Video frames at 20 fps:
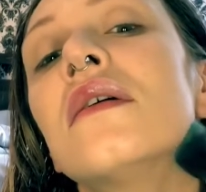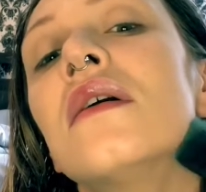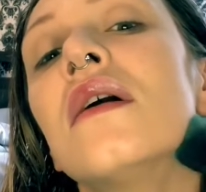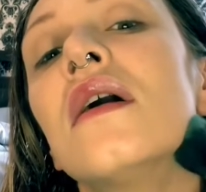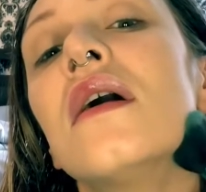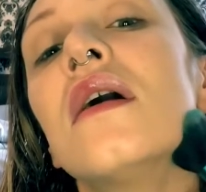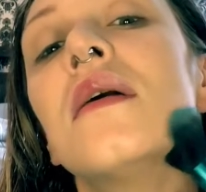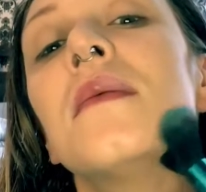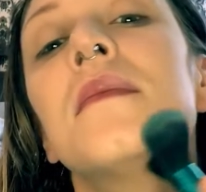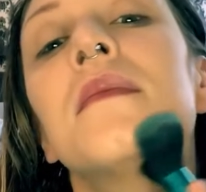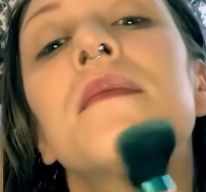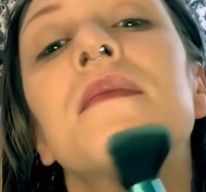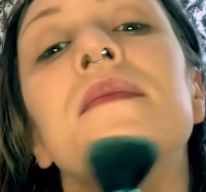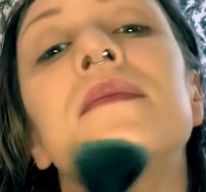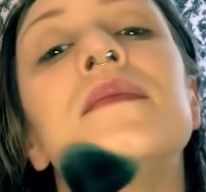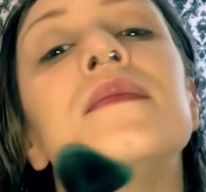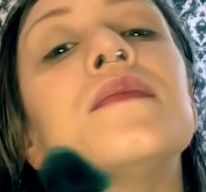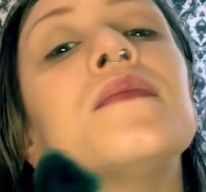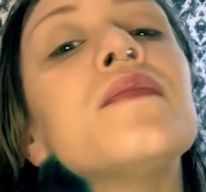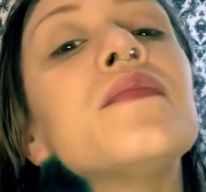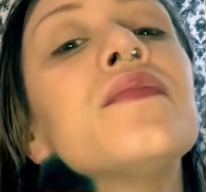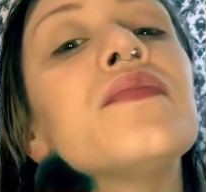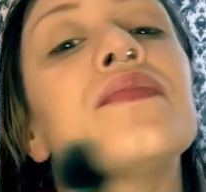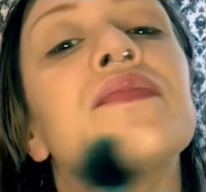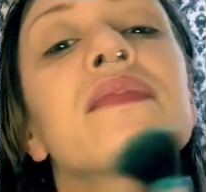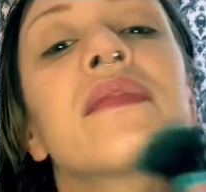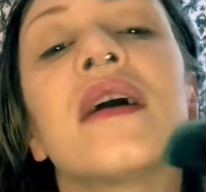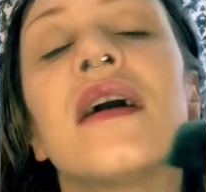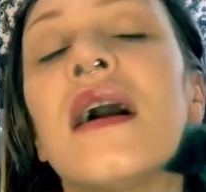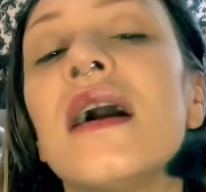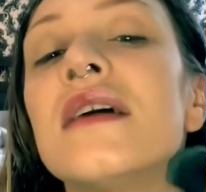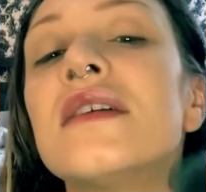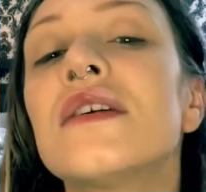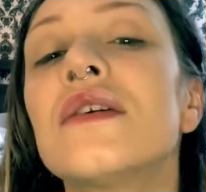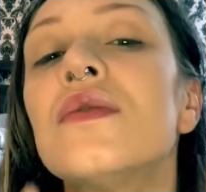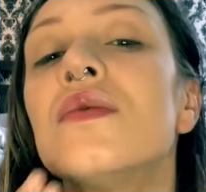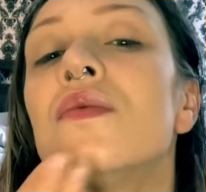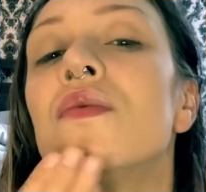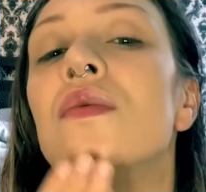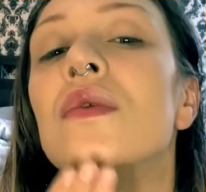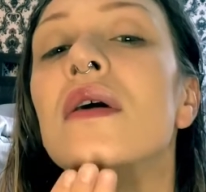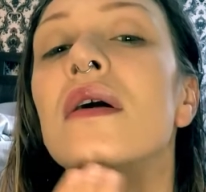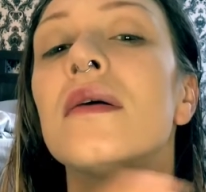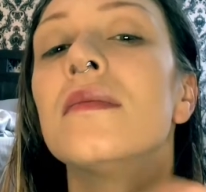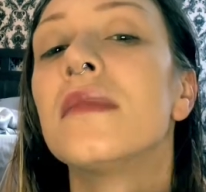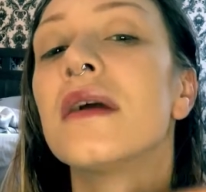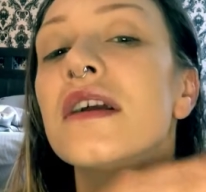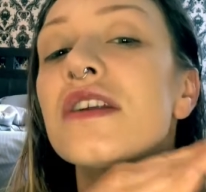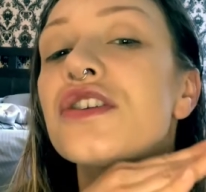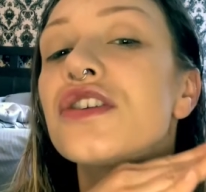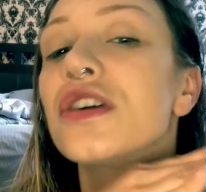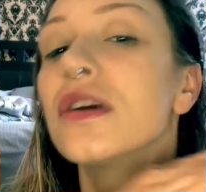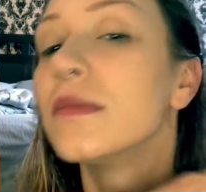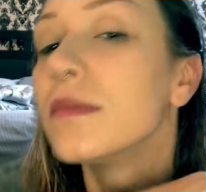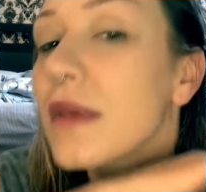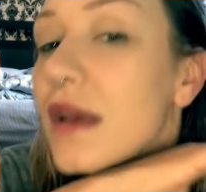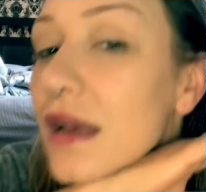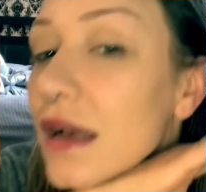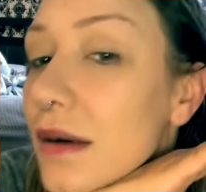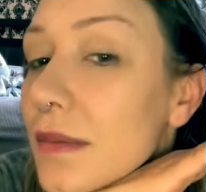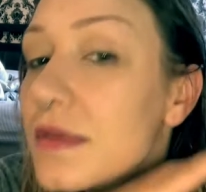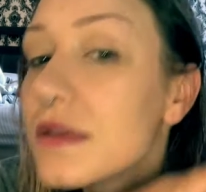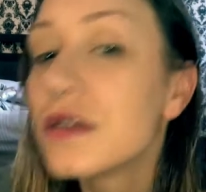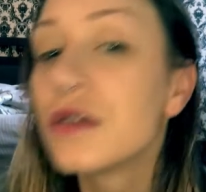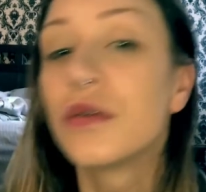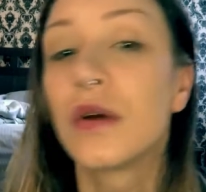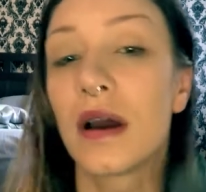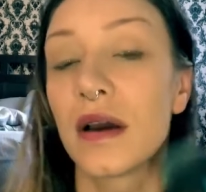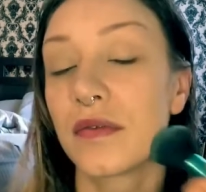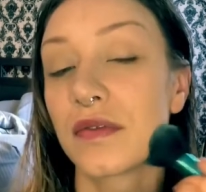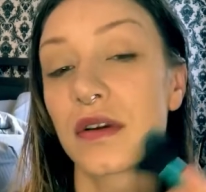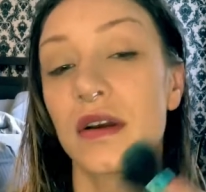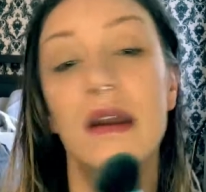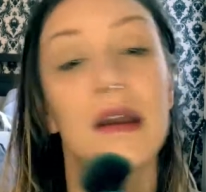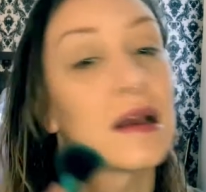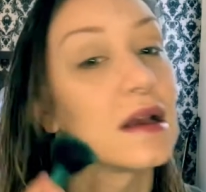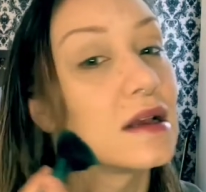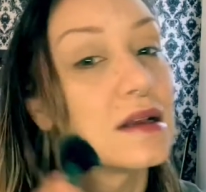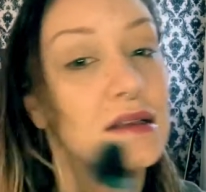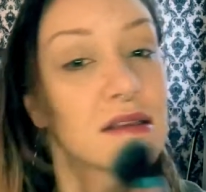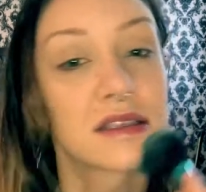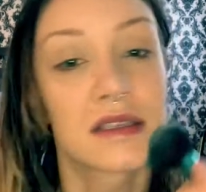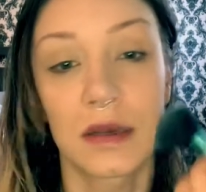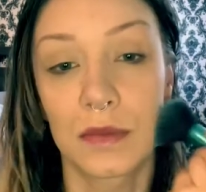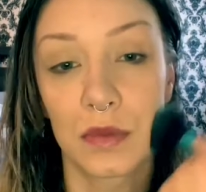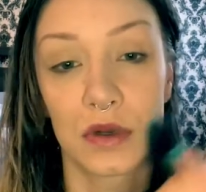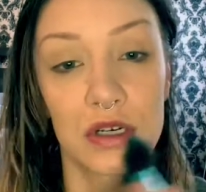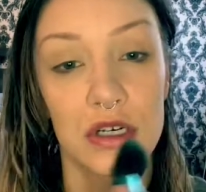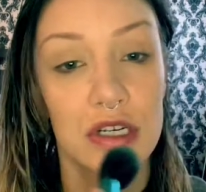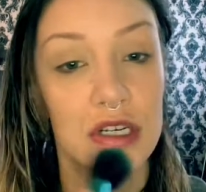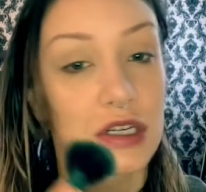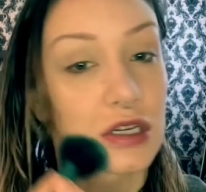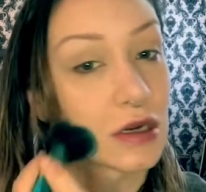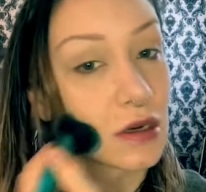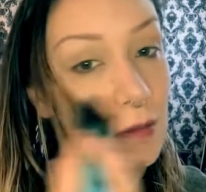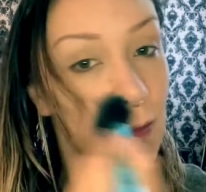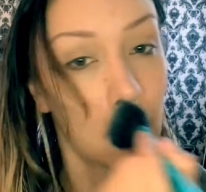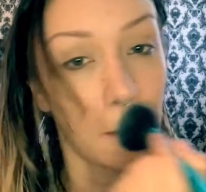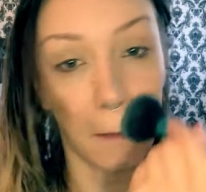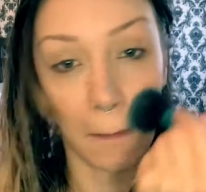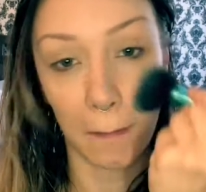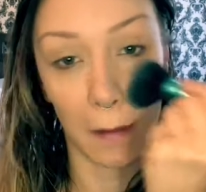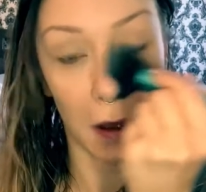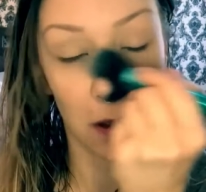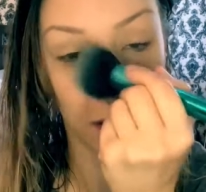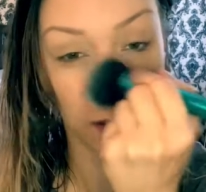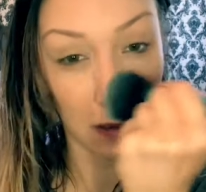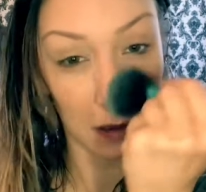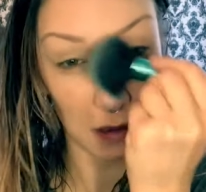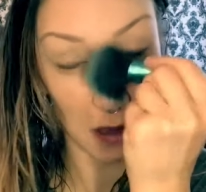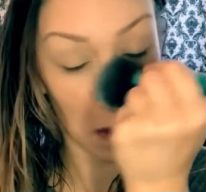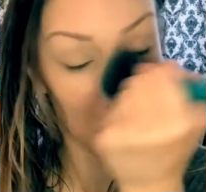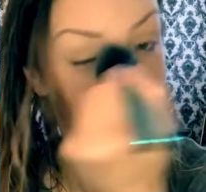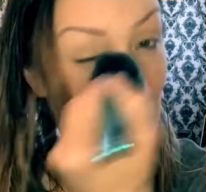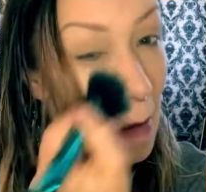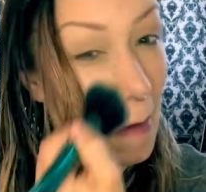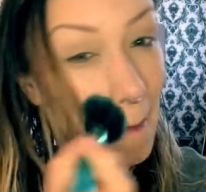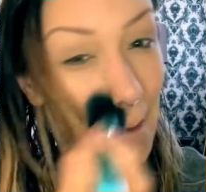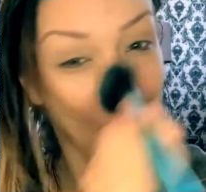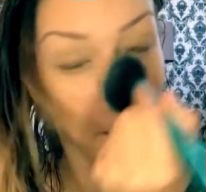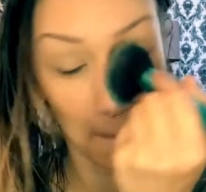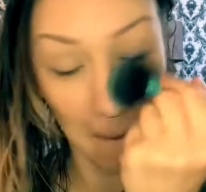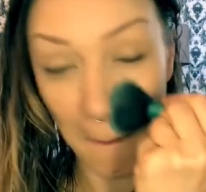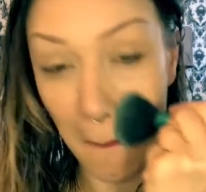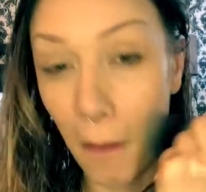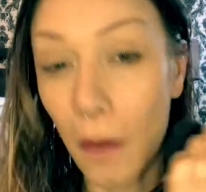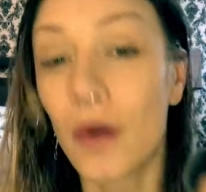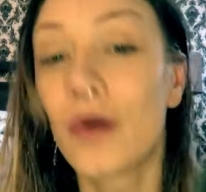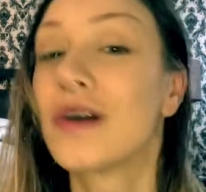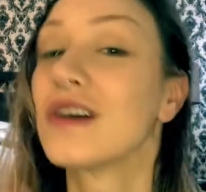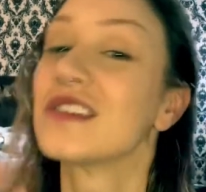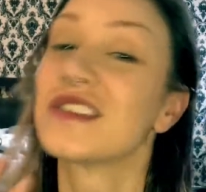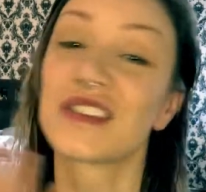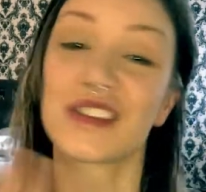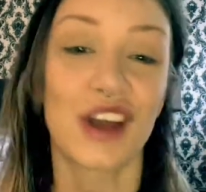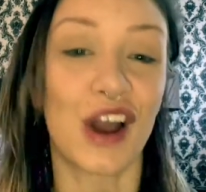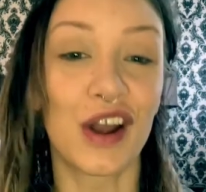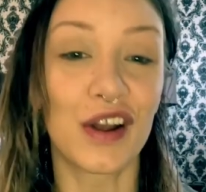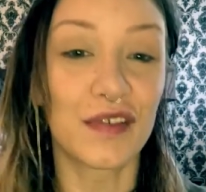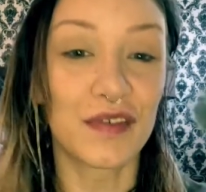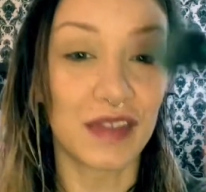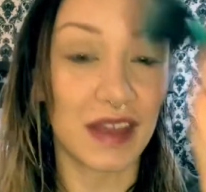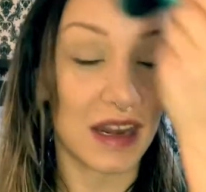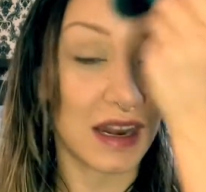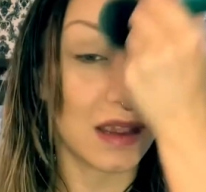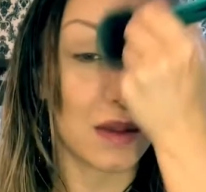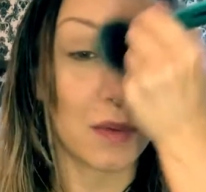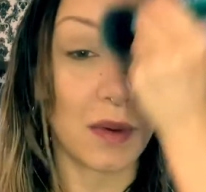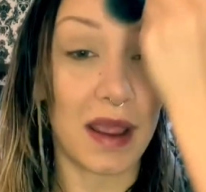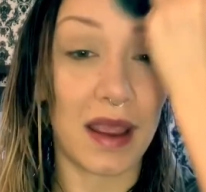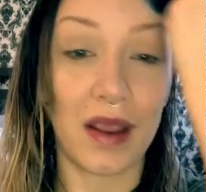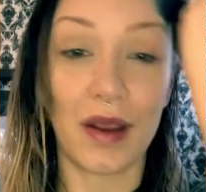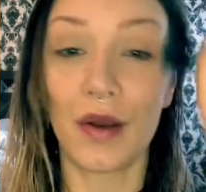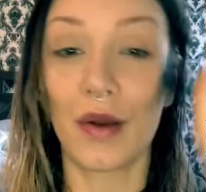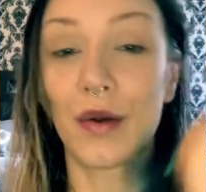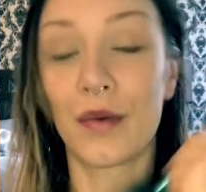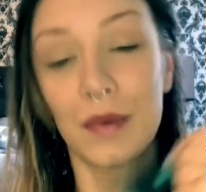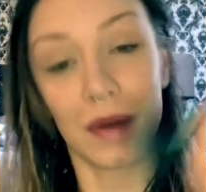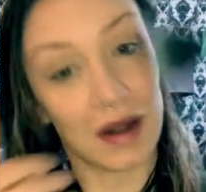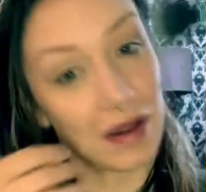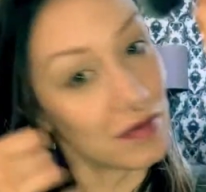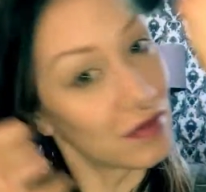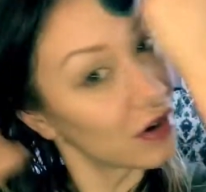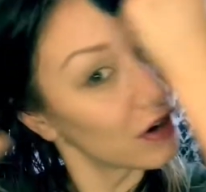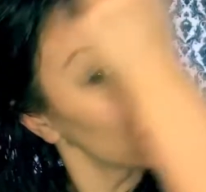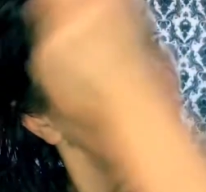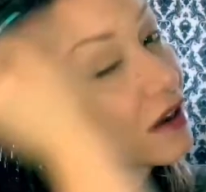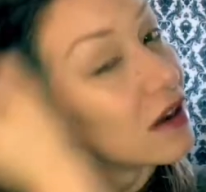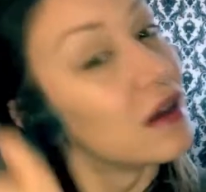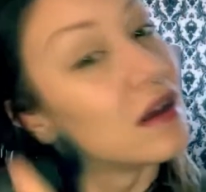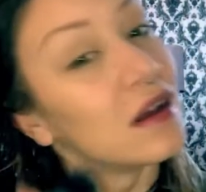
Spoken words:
I don't want my chin makeup to ever hit someone's shirt while I'm hugging them or a scarf that I wear or whatever